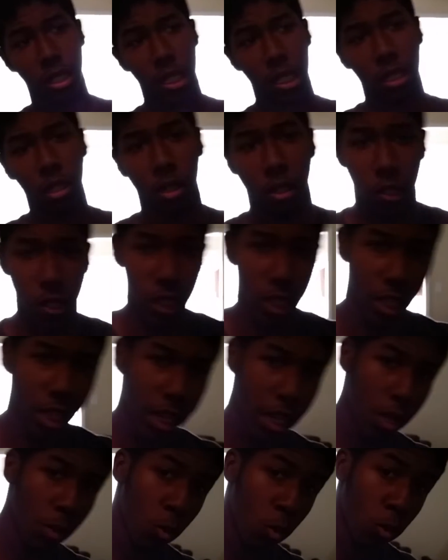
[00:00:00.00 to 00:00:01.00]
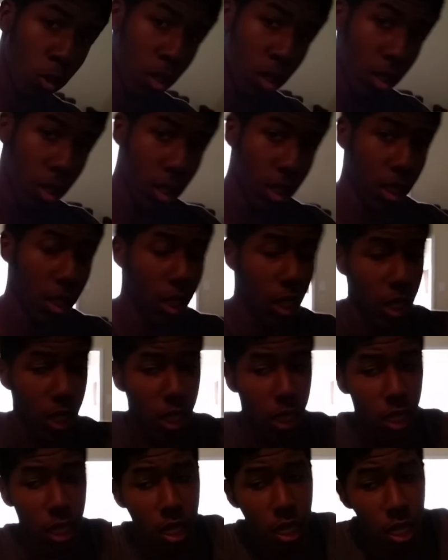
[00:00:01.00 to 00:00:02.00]
I lost game 1
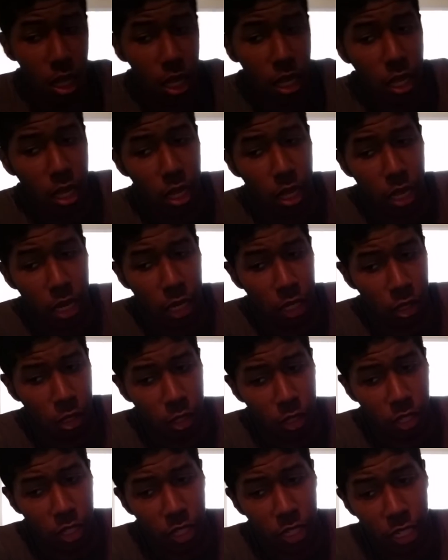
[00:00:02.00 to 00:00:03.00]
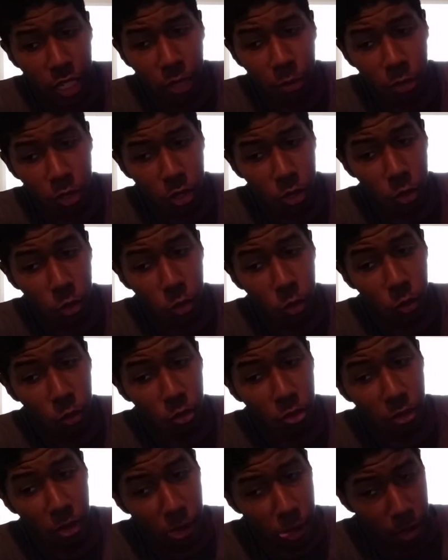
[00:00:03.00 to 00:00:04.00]
and I lost game 2.
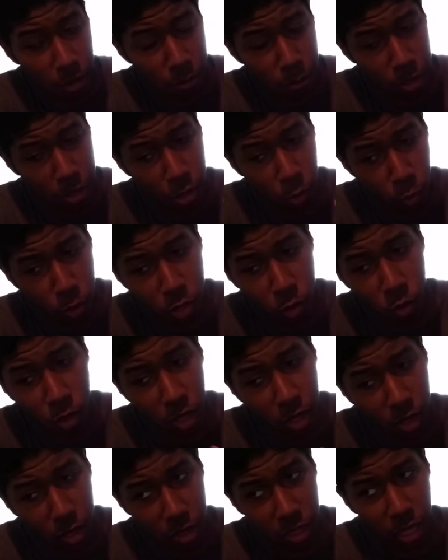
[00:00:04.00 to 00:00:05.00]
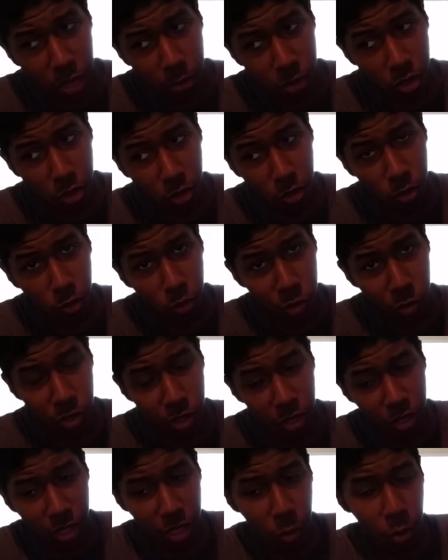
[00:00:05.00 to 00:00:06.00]
But the reason why I lost game 2 was
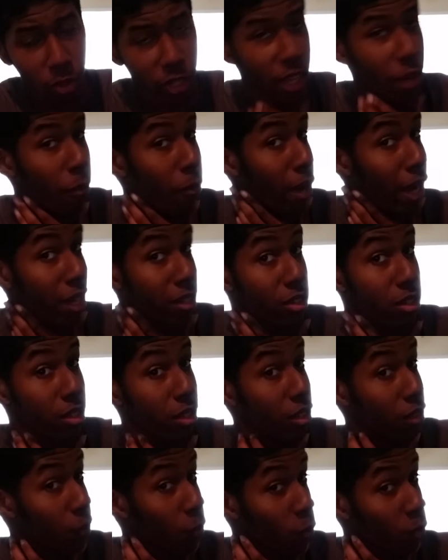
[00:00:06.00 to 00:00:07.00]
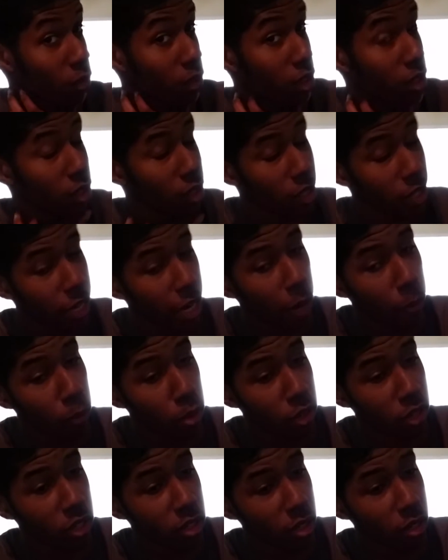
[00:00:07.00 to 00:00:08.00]
because he played Max C and I
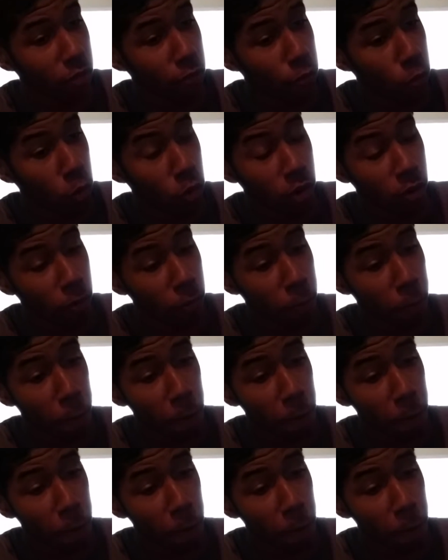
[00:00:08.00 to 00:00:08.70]
pushed in for it